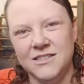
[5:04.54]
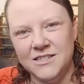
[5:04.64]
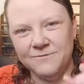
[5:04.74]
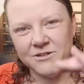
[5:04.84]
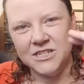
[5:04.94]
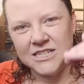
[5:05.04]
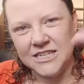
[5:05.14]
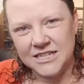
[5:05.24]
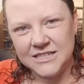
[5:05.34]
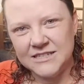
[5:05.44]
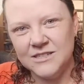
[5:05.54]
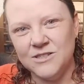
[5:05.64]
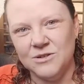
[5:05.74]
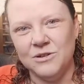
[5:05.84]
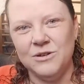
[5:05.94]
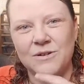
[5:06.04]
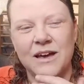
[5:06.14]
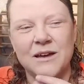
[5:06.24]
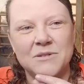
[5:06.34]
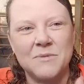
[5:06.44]
different tiers, so
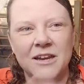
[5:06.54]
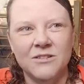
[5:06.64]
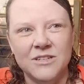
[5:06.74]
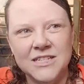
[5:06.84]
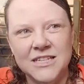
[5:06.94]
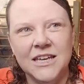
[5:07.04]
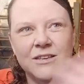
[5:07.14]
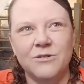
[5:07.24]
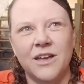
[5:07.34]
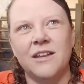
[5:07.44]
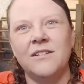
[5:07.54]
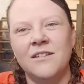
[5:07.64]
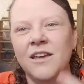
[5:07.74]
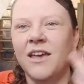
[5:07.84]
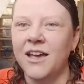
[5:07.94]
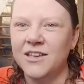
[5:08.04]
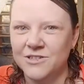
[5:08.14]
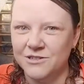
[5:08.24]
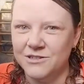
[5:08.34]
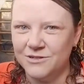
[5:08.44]
um, depending on the tier, you'll get
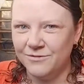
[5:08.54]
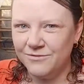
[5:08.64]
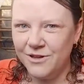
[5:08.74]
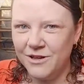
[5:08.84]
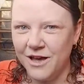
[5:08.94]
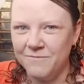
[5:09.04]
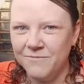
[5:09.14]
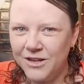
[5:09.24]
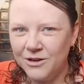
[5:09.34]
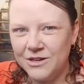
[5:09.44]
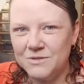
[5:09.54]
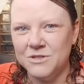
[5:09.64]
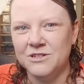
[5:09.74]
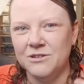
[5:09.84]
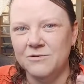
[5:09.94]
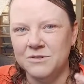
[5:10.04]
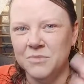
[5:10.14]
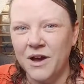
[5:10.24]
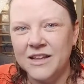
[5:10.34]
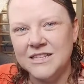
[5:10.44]
extra sort of um, videos, which are often
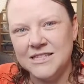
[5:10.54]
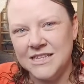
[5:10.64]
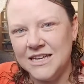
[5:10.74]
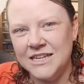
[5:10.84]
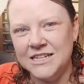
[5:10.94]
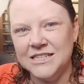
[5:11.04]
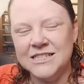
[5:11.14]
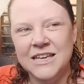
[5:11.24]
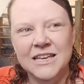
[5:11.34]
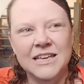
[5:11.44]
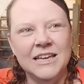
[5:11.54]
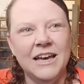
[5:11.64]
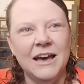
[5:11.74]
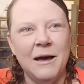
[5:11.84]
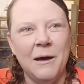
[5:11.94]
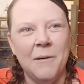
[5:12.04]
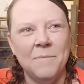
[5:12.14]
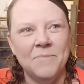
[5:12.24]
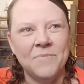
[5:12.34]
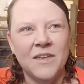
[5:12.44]
behind the scenes,
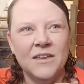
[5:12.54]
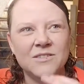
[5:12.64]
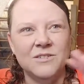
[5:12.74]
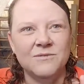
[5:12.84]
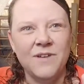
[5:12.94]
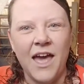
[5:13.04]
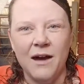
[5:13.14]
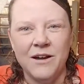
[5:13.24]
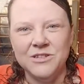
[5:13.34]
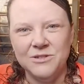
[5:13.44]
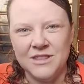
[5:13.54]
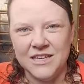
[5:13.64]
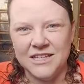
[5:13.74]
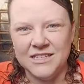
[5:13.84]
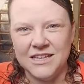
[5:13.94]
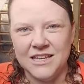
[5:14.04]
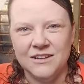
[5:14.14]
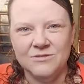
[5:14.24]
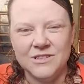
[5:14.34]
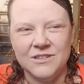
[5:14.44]
um, sort of how I do things and
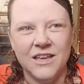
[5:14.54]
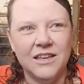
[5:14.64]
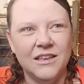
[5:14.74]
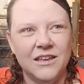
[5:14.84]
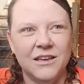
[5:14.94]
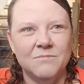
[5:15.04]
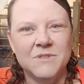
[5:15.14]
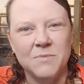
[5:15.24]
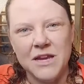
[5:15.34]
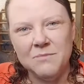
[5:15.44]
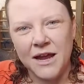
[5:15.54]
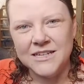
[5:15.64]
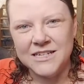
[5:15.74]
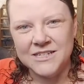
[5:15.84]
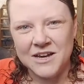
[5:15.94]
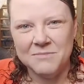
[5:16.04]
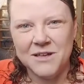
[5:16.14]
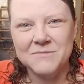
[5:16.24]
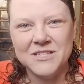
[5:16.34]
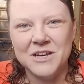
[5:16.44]
also like um, speed painting time
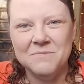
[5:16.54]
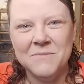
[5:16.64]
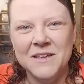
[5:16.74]
lapse type